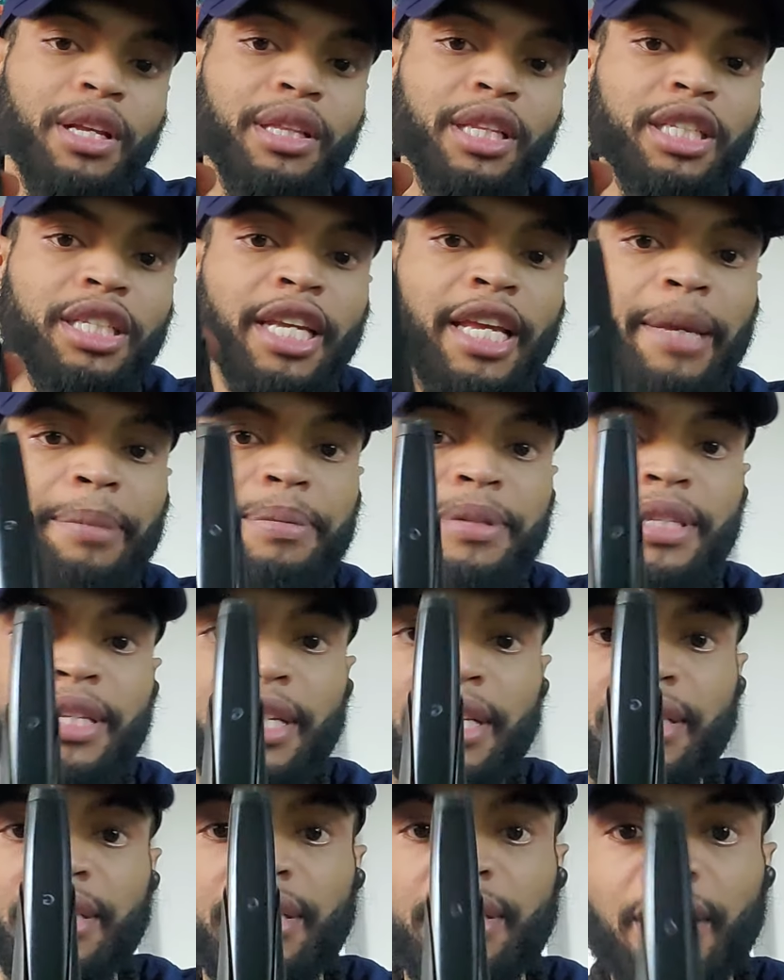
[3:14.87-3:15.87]
This keeps
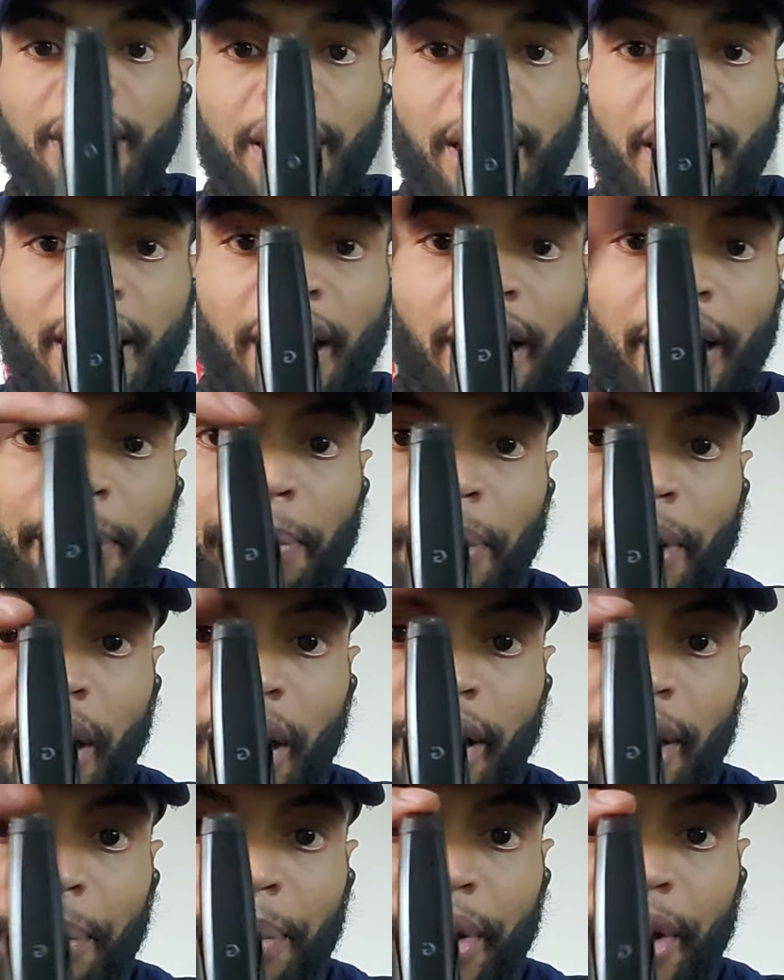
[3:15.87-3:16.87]
this
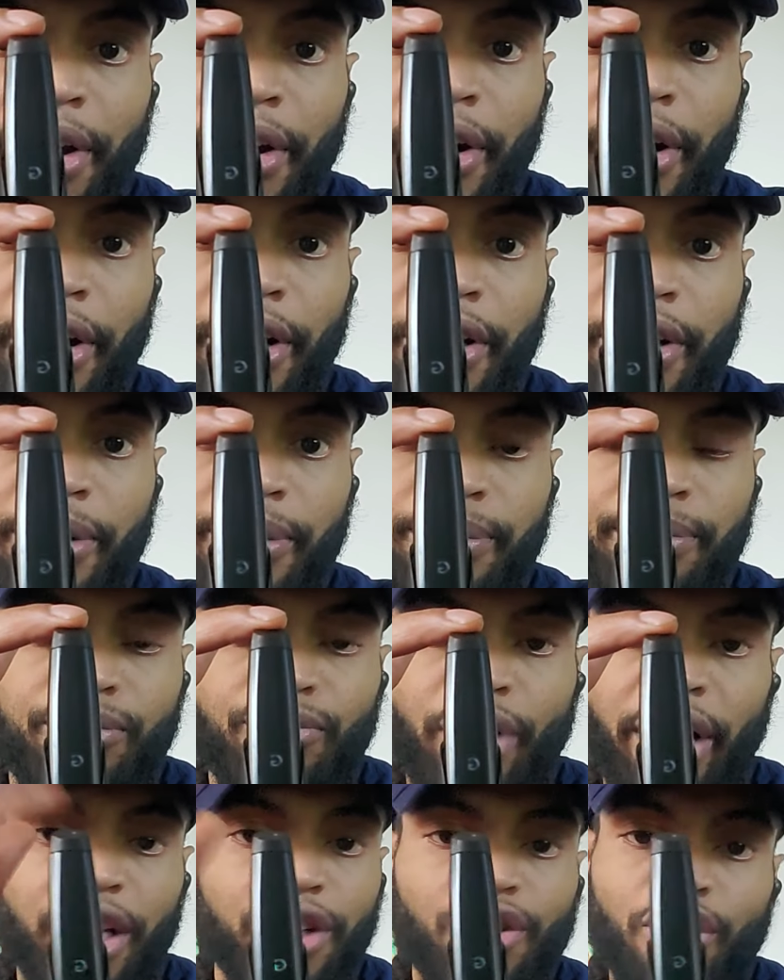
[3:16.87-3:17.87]
pod up here
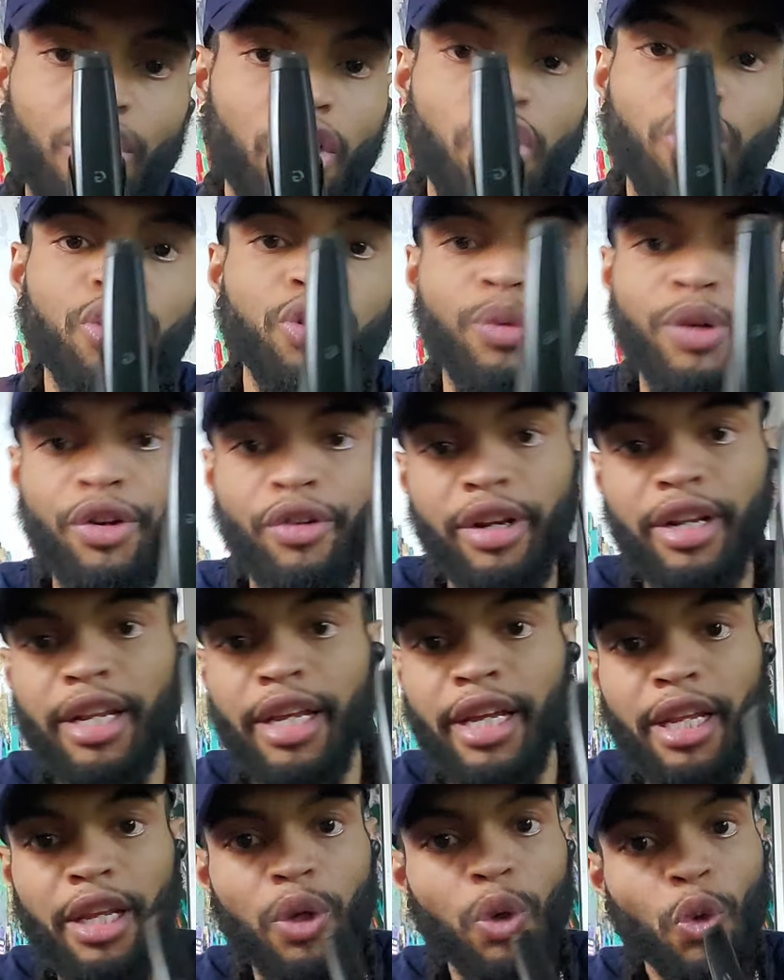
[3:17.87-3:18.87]
ready to go, so when you're ready
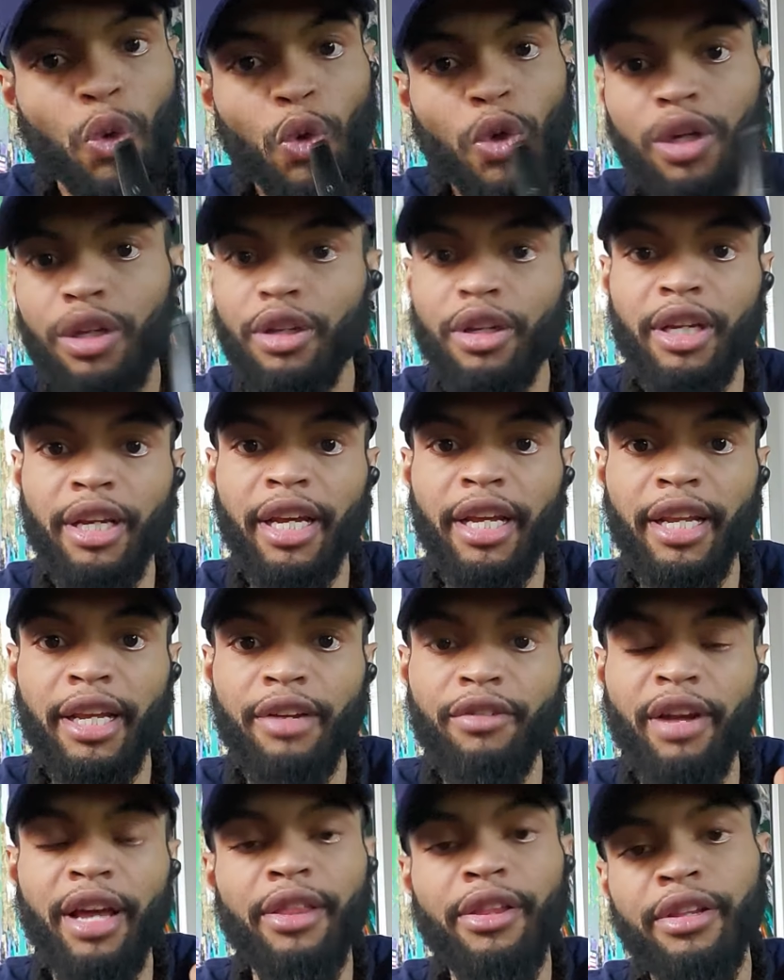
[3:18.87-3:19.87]
to hit it, you can hit
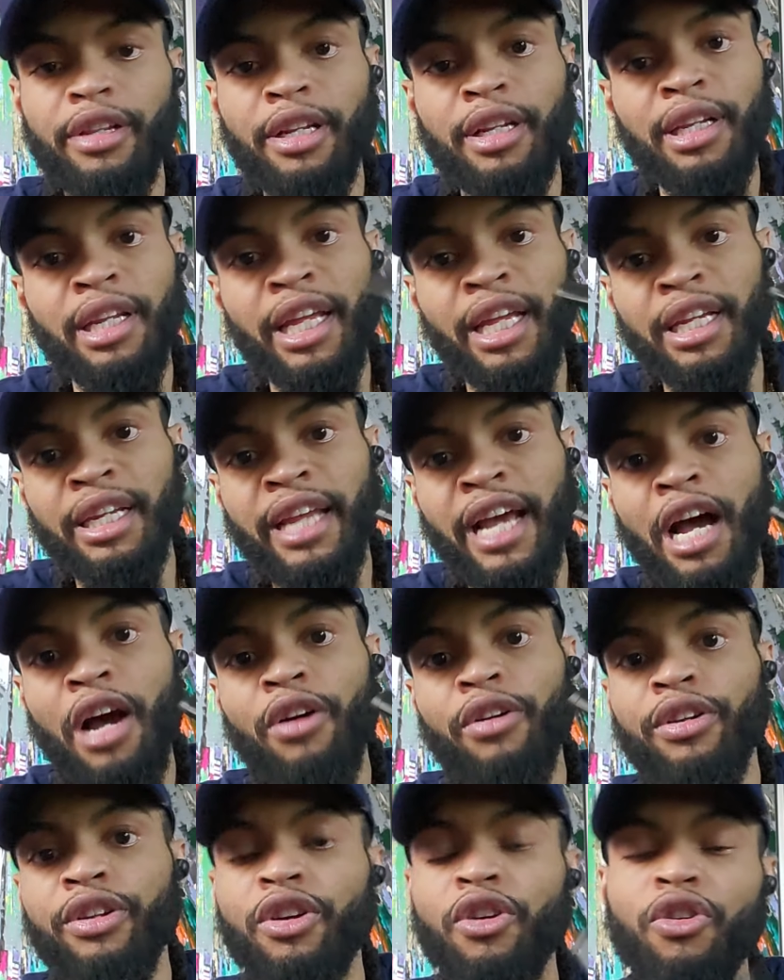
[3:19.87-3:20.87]
it rather than it laying
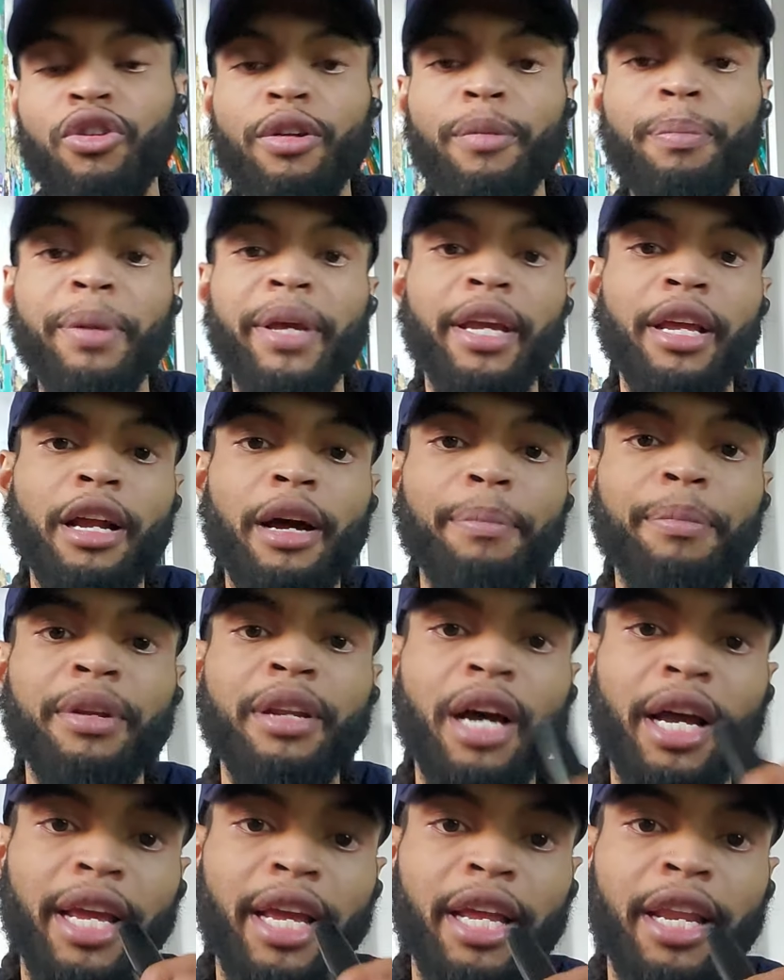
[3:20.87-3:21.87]
down. You know, you pick it up, you're
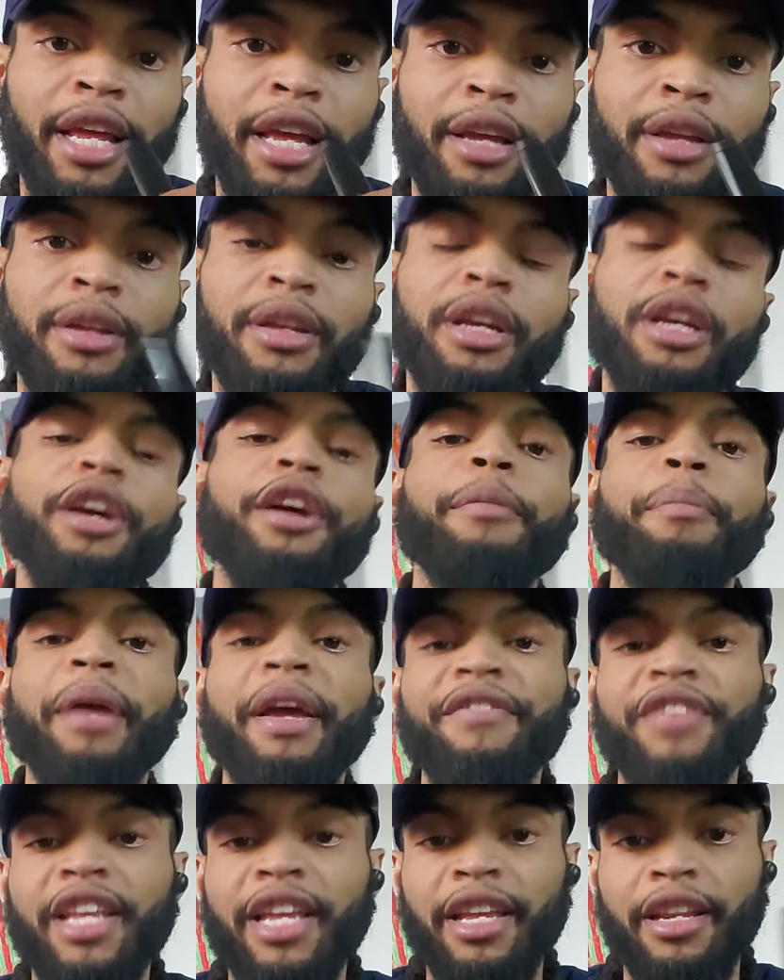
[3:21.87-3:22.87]
not hitting, you may
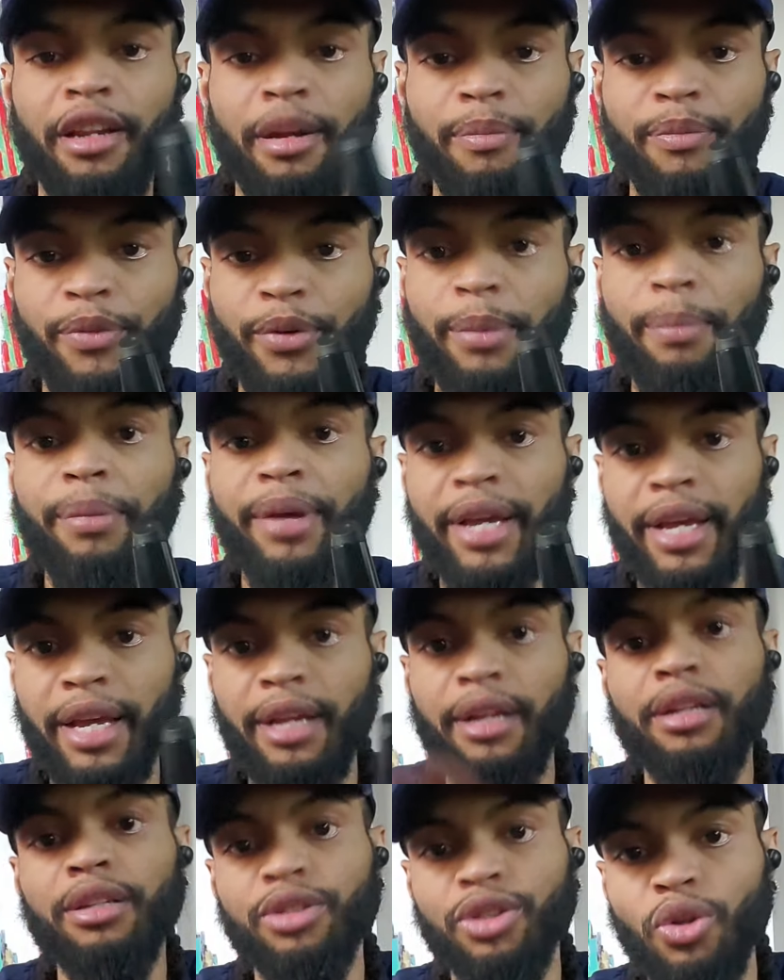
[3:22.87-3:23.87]
have to heat it up for a
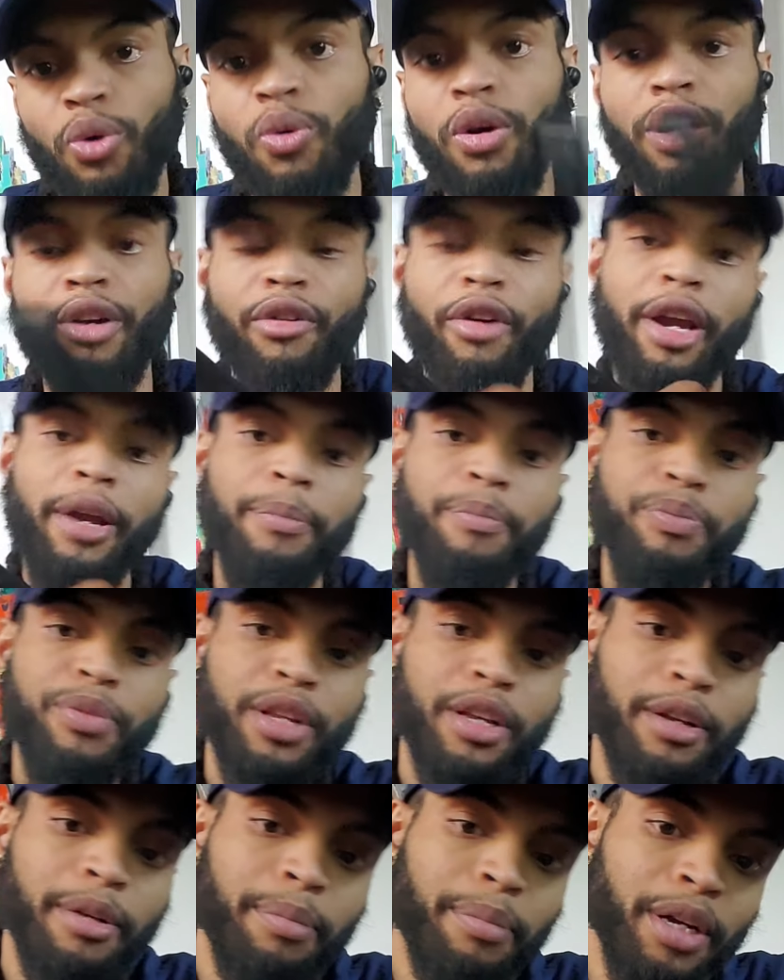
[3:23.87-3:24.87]
bit and so on, right?
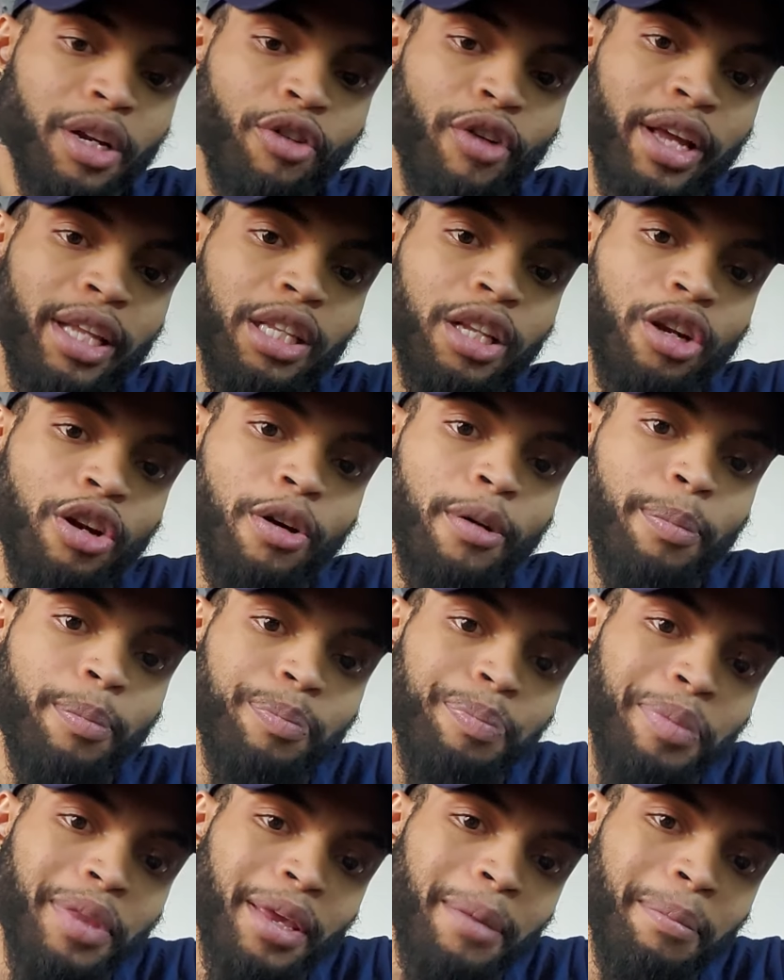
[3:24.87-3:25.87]
But great
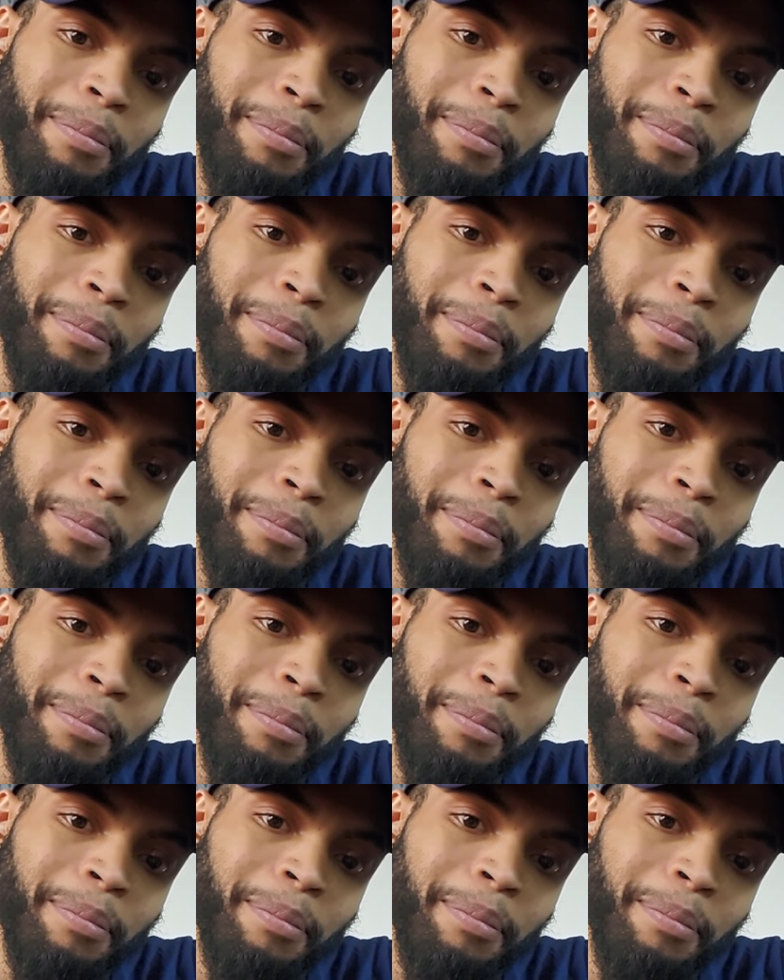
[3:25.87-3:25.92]
little